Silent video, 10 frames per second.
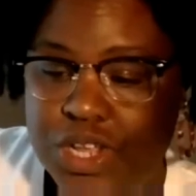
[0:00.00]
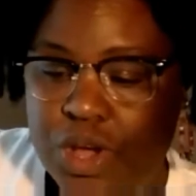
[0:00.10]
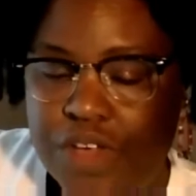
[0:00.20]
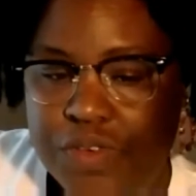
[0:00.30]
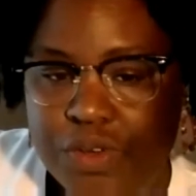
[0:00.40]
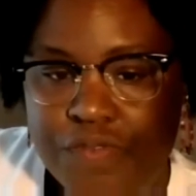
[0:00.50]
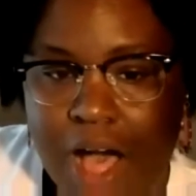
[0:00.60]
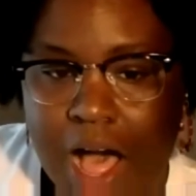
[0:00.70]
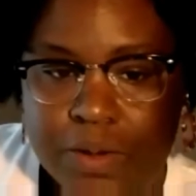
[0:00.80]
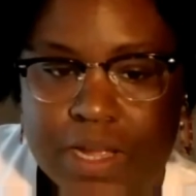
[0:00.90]
So if you
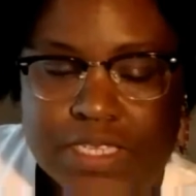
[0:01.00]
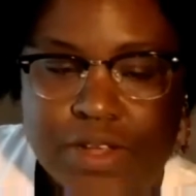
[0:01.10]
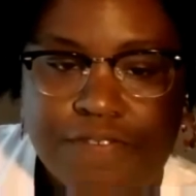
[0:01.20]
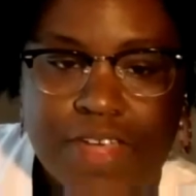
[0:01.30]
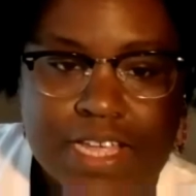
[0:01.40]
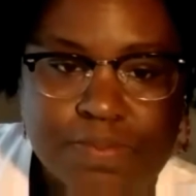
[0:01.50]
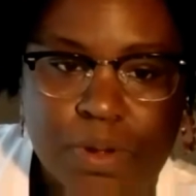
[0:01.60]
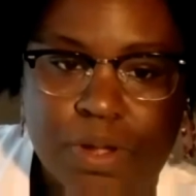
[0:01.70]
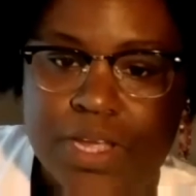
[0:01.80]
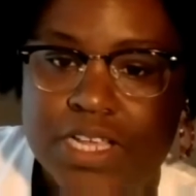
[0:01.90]
follow us on
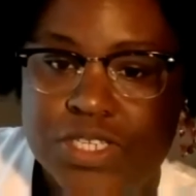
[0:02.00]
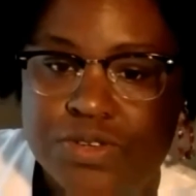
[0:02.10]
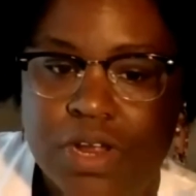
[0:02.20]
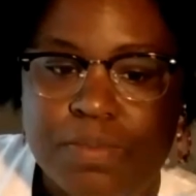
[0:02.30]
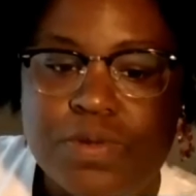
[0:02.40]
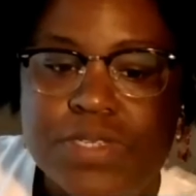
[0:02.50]
Facebook, on Instagram,